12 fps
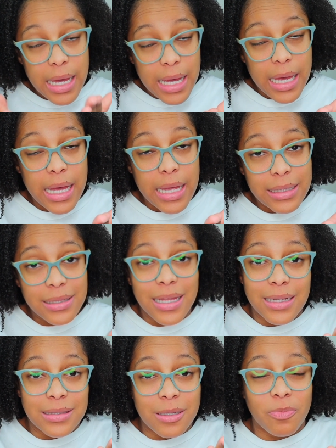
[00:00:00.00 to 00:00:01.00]
And
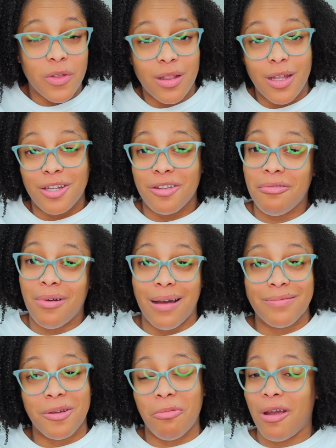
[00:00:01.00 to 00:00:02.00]
that's something that you
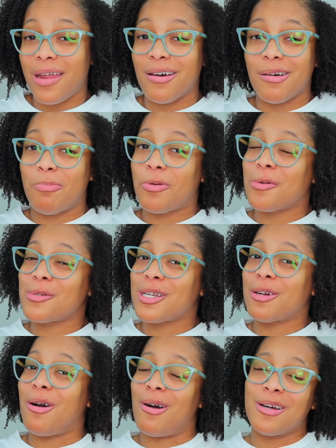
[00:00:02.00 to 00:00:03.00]
have to weigh the pros
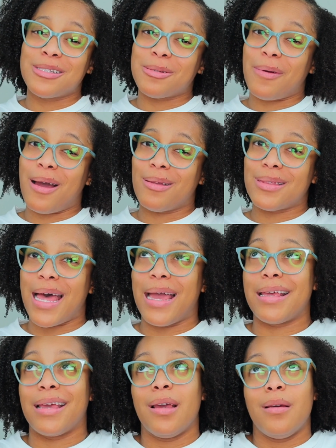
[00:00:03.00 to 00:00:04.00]
and cons about.
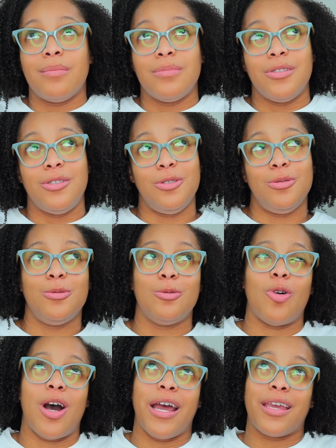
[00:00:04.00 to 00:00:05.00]
Like,
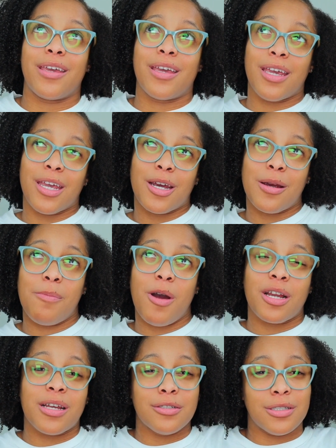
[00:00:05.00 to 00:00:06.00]
do I care
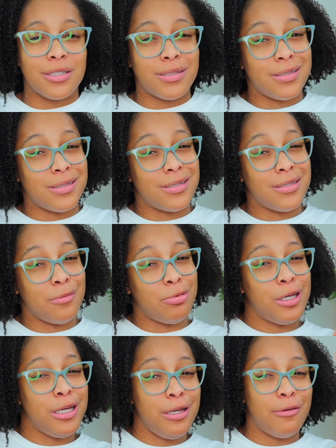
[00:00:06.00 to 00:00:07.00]
about consistency of
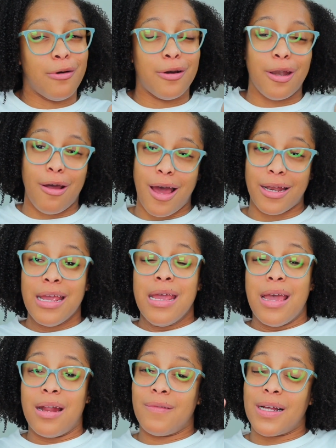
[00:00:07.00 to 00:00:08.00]
heat or not?
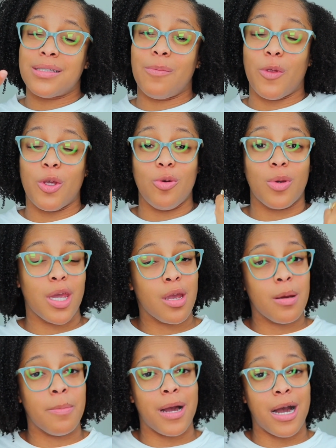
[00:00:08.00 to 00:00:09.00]
And if that's something you
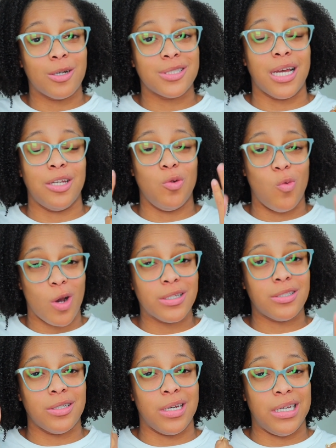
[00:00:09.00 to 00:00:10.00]
care about and you
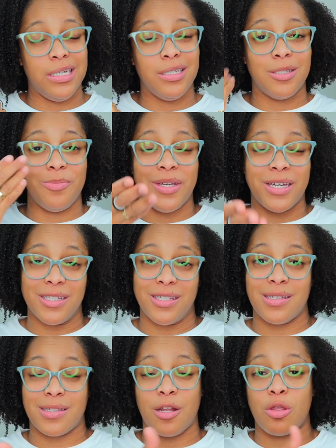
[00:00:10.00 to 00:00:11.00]
want your heat to be
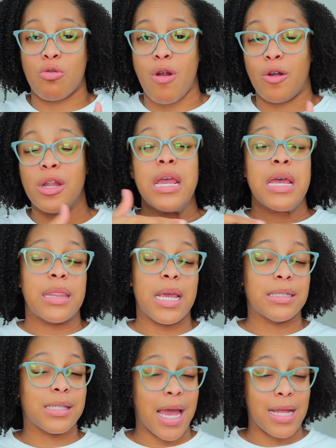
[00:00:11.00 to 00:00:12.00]
consistent throughout the
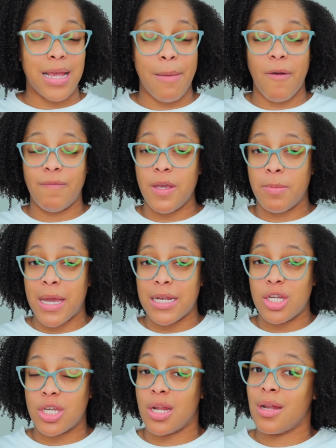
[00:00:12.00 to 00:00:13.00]
entire time of deep
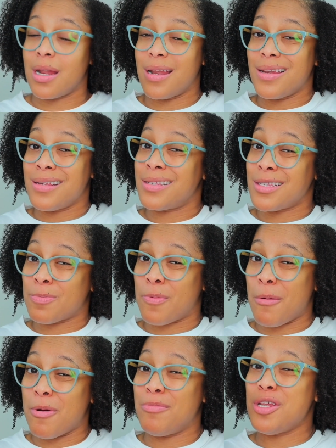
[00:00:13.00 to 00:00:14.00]
conditioning, then this is
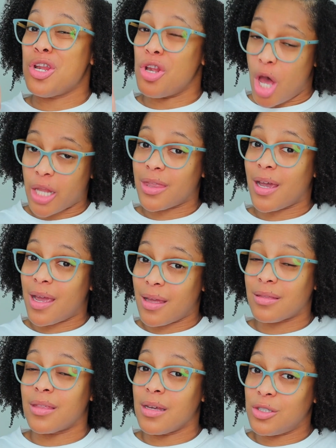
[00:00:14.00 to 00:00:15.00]
probably not
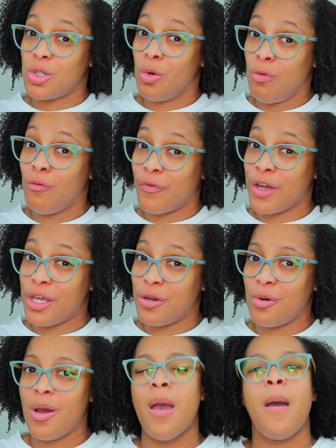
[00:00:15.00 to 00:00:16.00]
the tool for
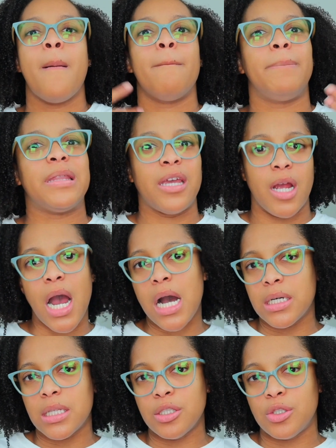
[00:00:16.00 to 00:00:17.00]
you. But there
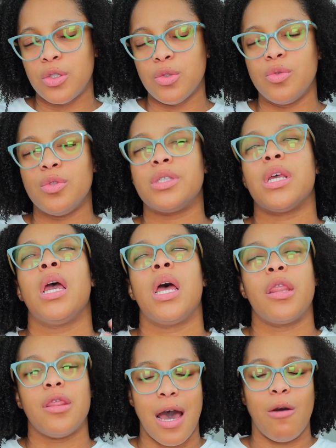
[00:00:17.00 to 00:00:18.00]
are other tools
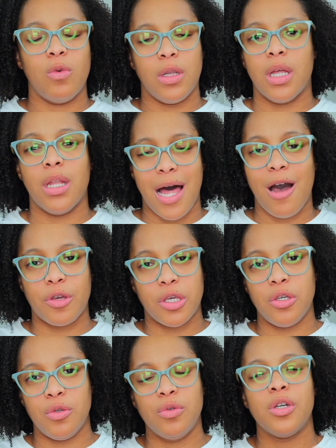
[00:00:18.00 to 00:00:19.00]
that will allow
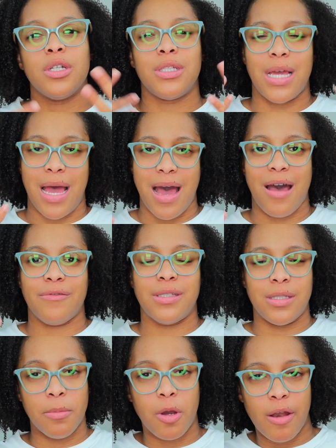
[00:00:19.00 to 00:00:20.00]
you to have
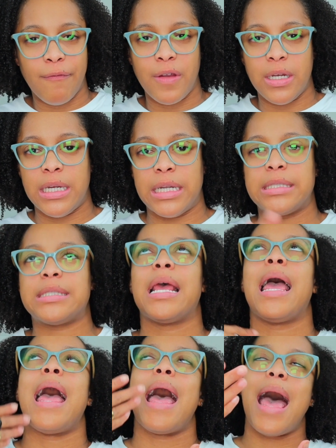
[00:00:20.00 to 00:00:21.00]
some convenience
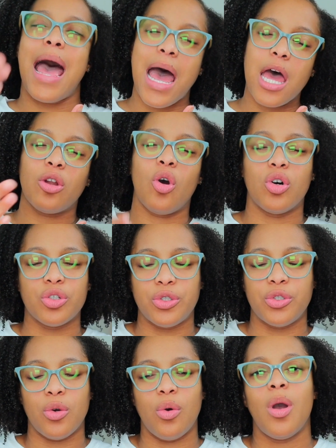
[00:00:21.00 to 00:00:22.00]
and
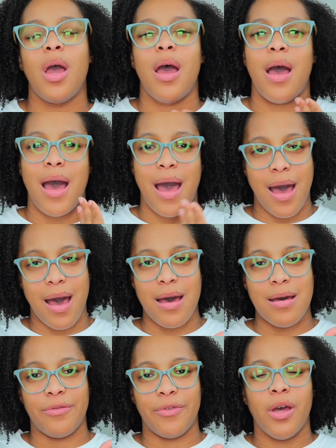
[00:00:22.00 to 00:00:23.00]
also
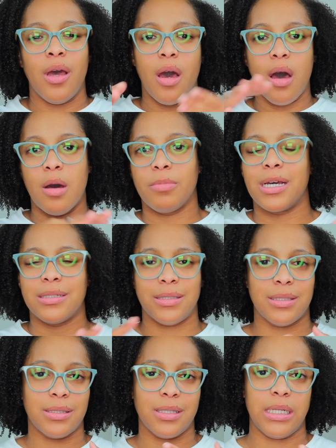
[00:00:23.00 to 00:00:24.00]
have
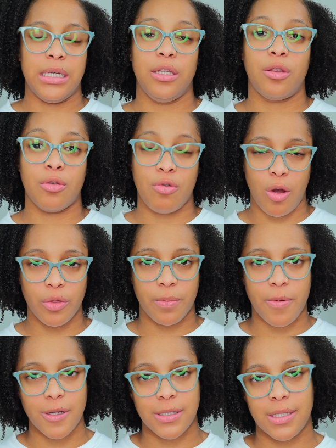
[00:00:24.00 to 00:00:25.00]
consistent heat throughout the
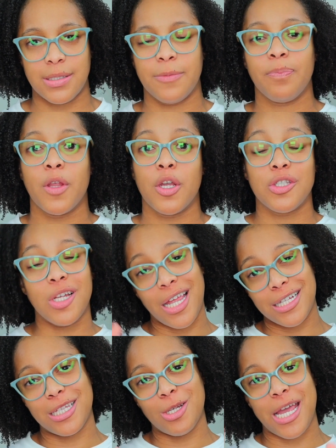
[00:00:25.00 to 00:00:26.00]
process. So
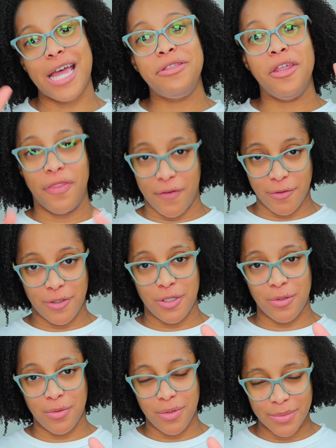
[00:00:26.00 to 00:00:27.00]
let's look at the third
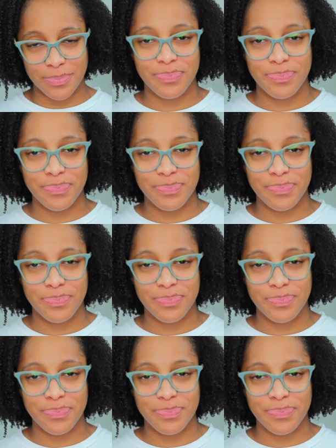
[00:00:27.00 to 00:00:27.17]
tool.